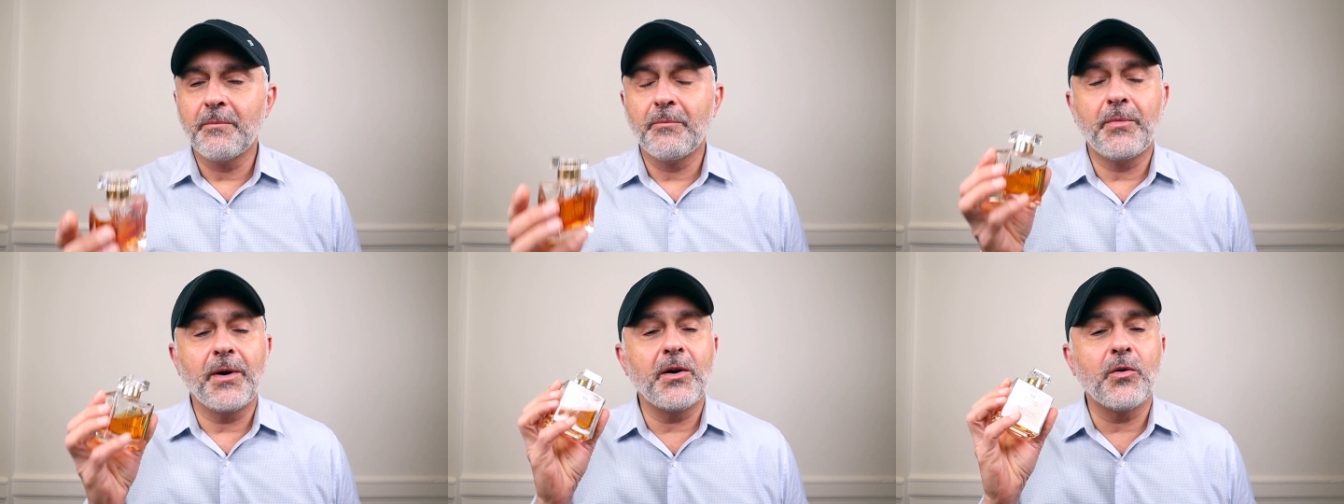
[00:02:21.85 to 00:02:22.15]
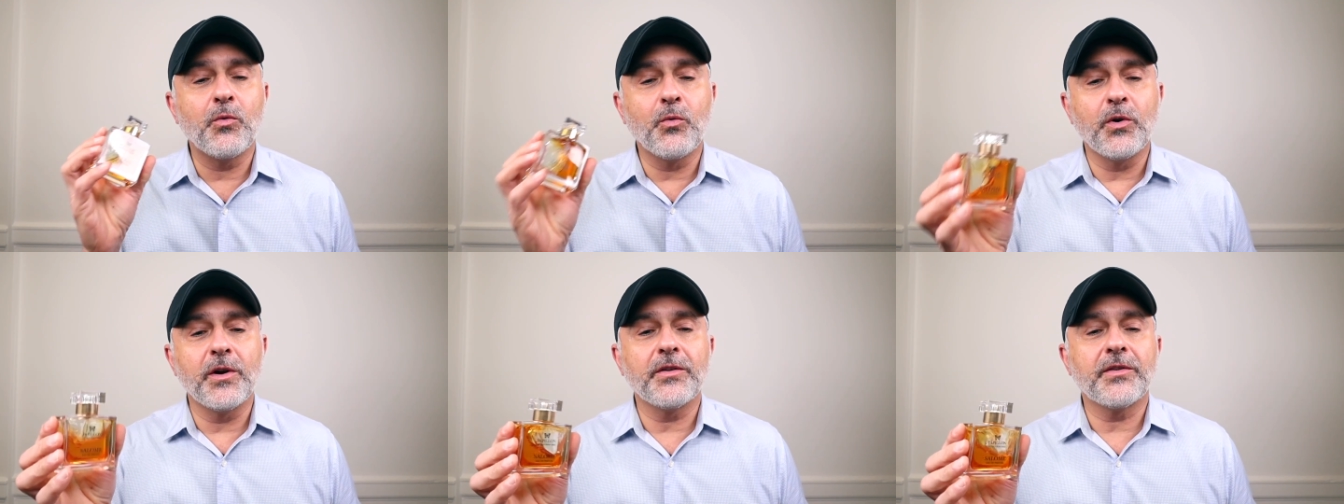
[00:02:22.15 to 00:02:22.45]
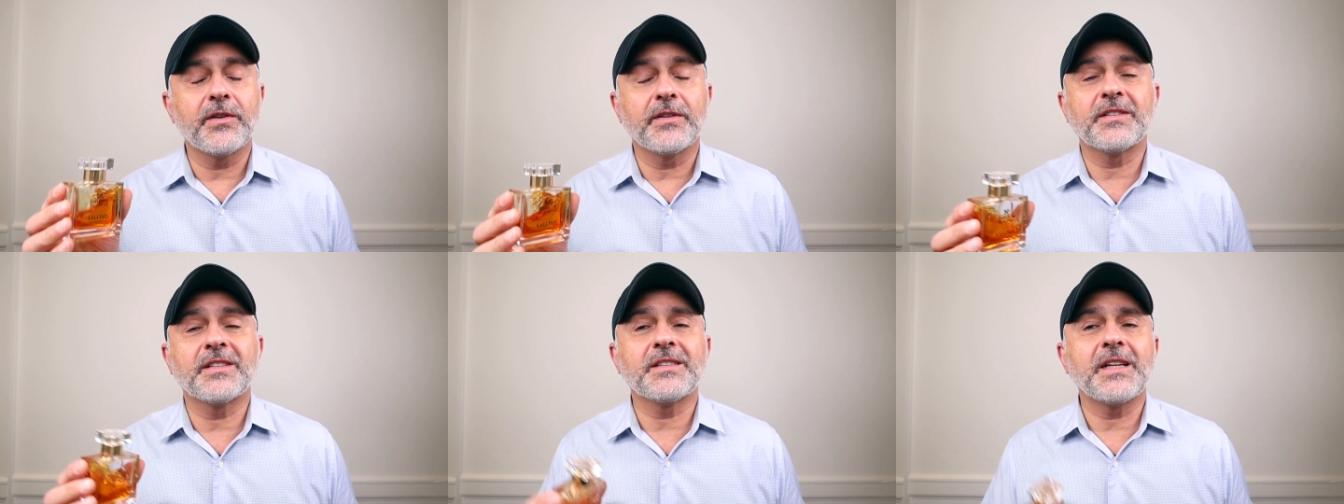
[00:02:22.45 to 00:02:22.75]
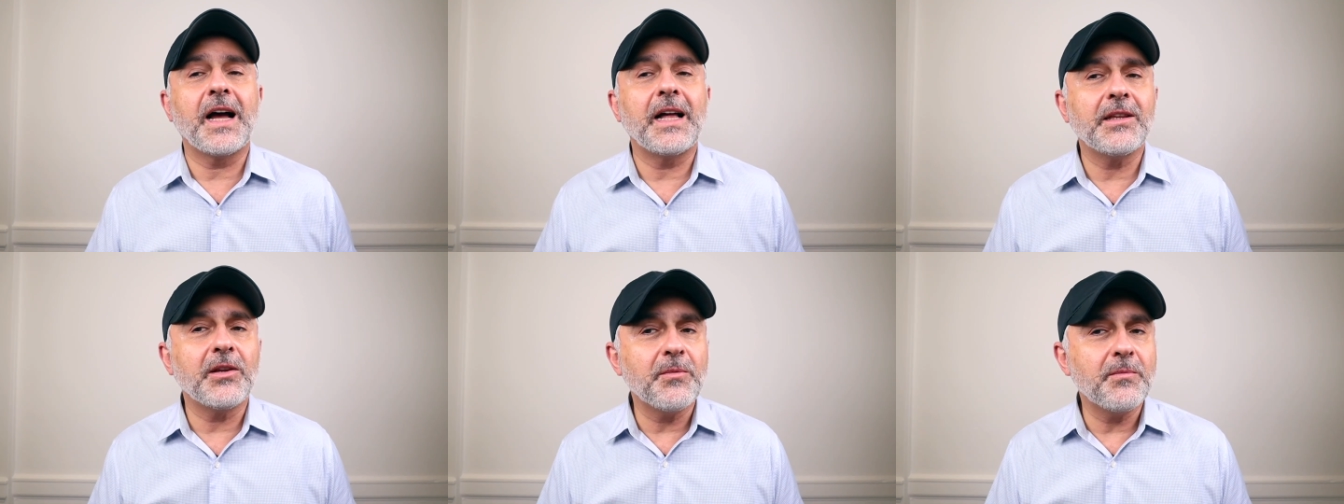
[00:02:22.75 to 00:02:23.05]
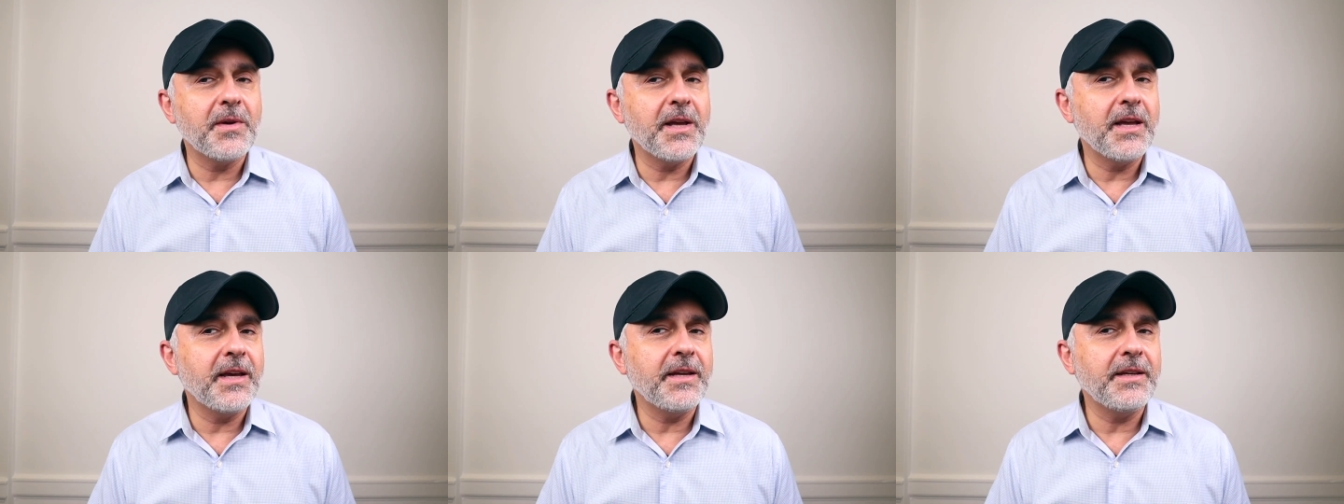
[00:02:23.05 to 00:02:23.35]
But with
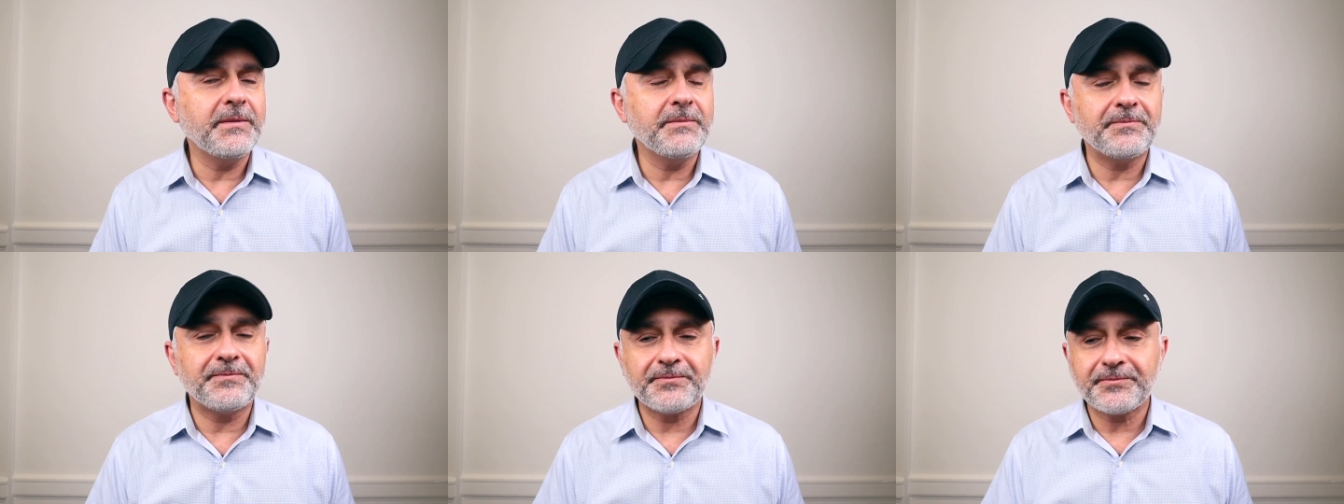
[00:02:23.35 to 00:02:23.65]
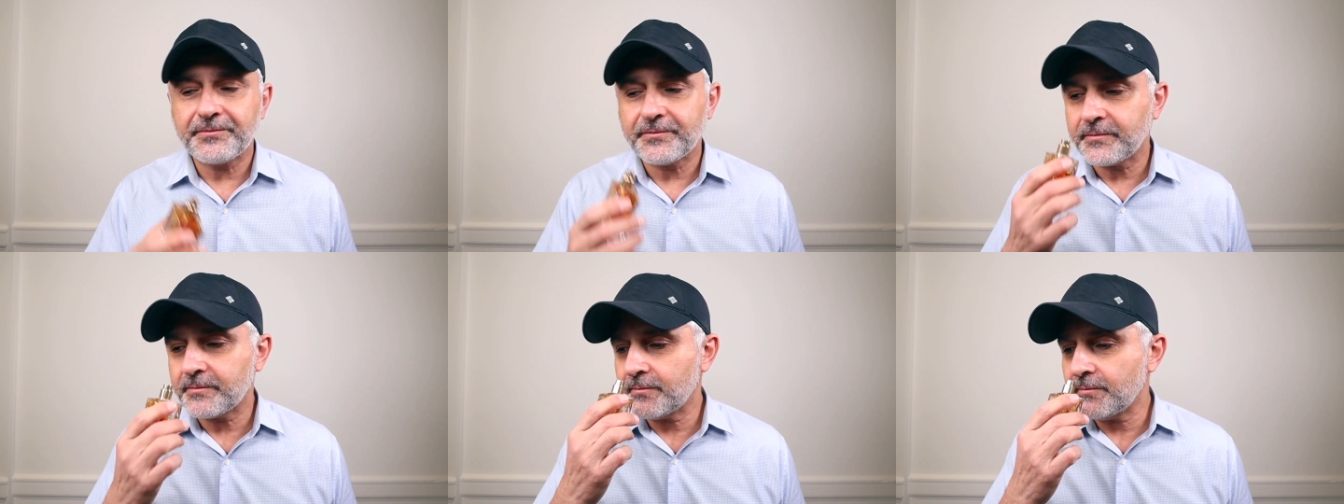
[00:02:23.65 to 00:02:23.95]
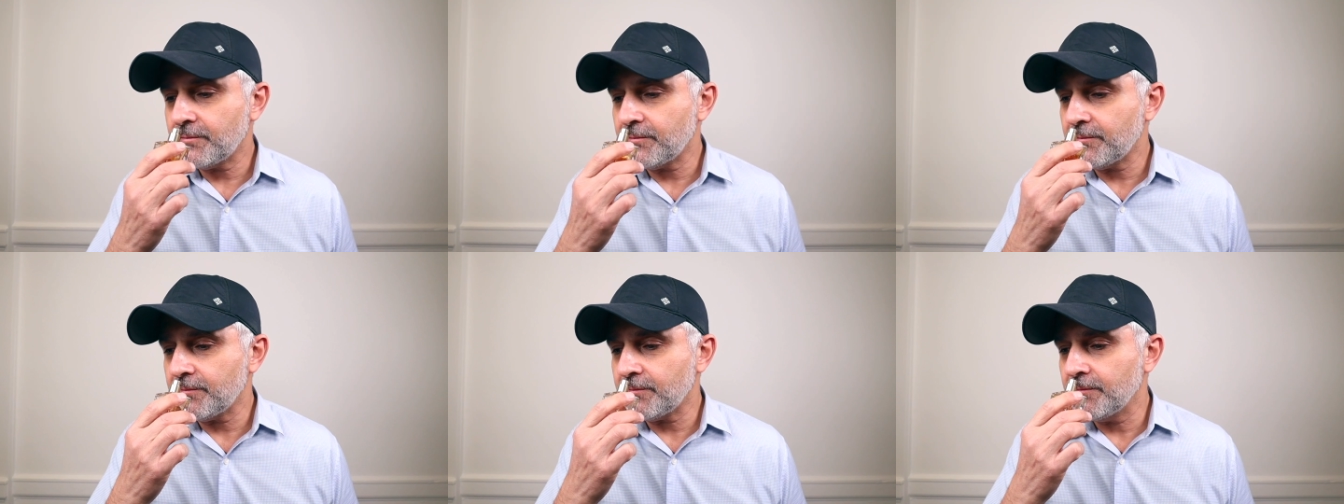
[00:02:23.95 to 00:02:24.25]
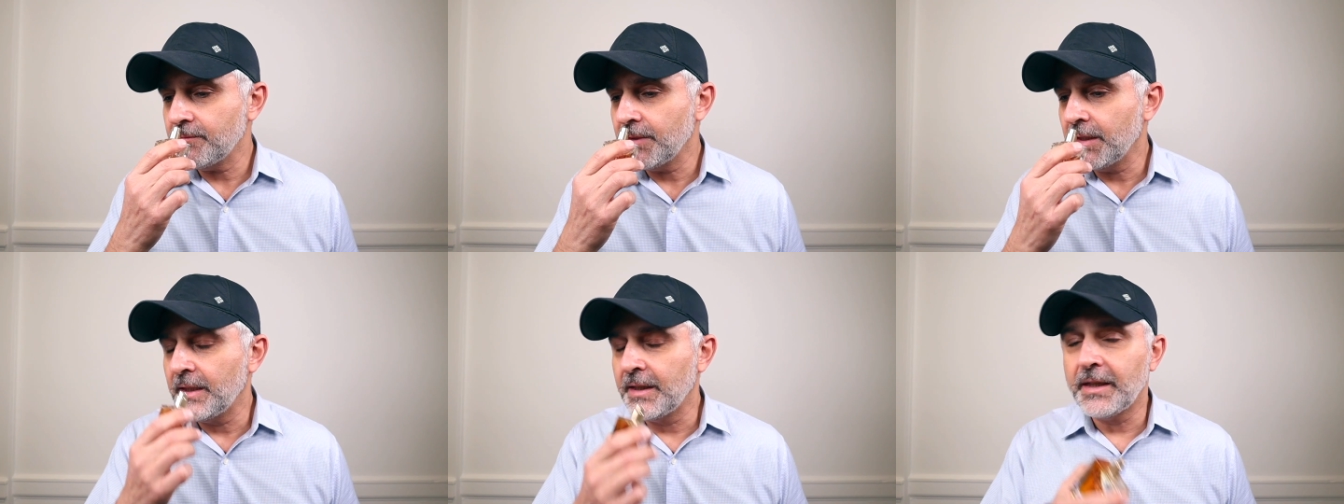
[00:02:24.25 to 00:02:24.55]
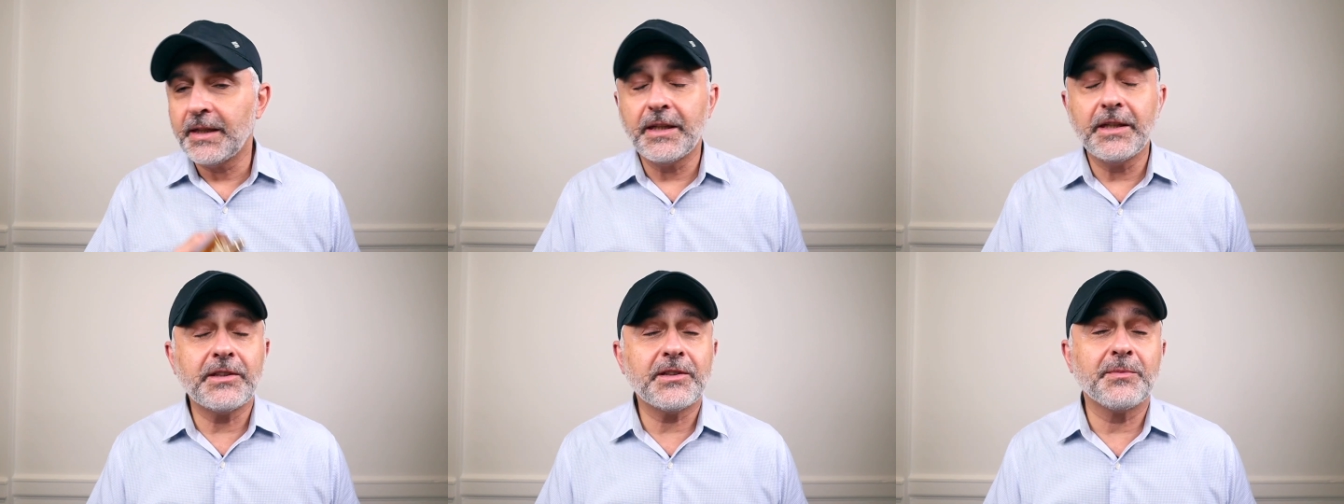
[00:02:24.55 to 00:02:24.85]
Salome,
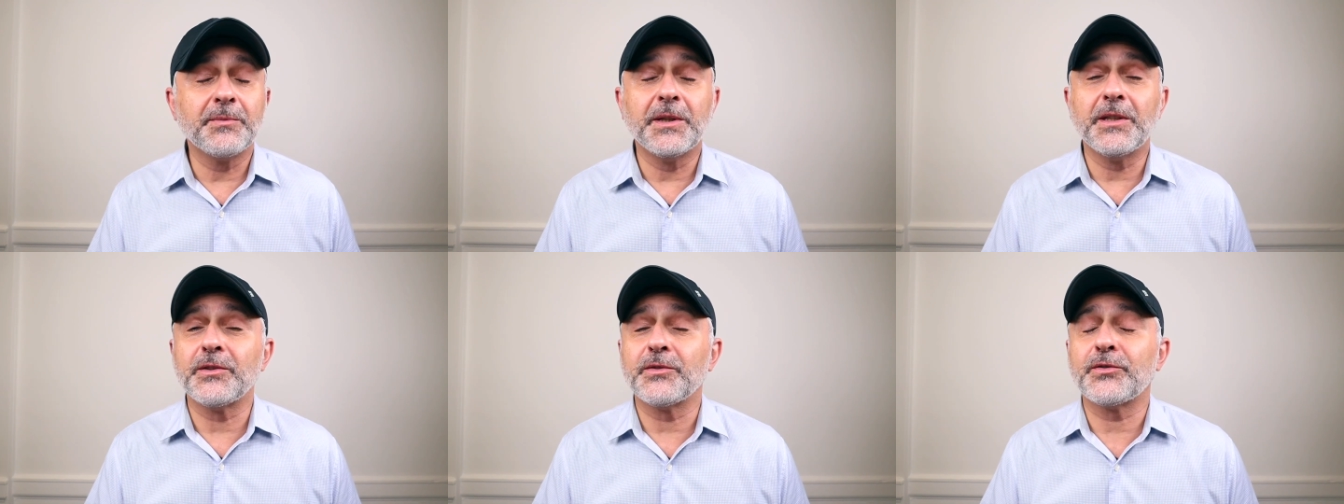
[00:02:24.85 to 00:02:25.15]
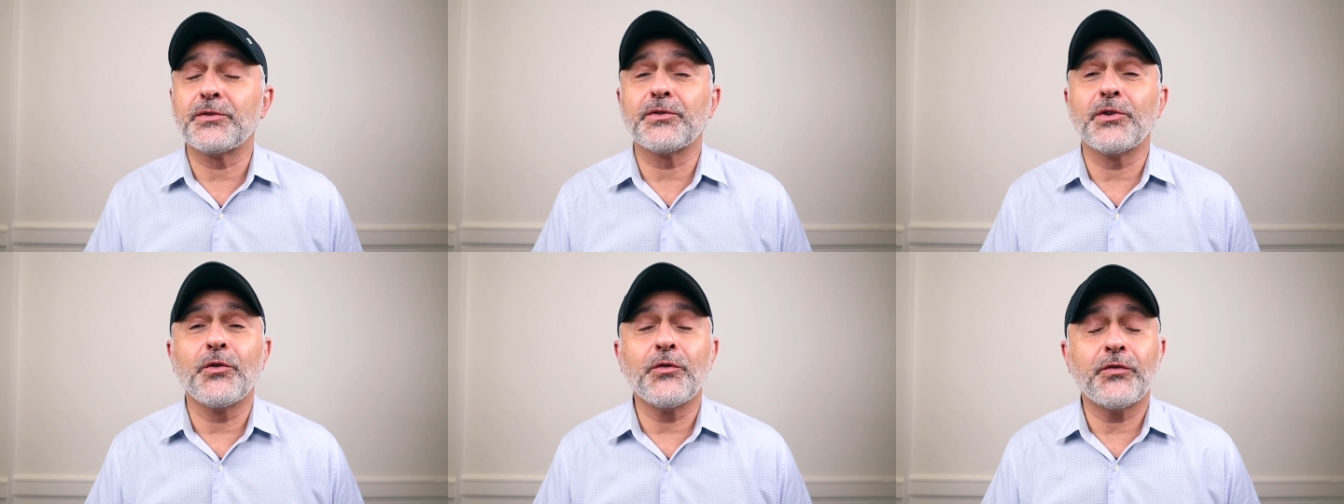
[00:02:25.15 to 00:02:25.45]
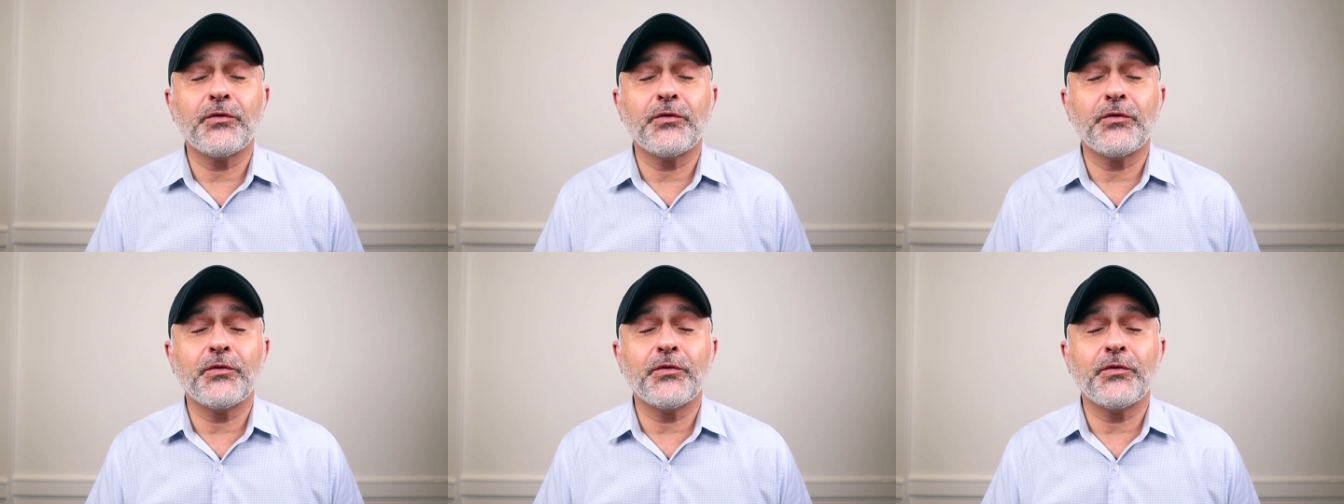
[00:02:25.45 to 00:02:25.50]
it smells so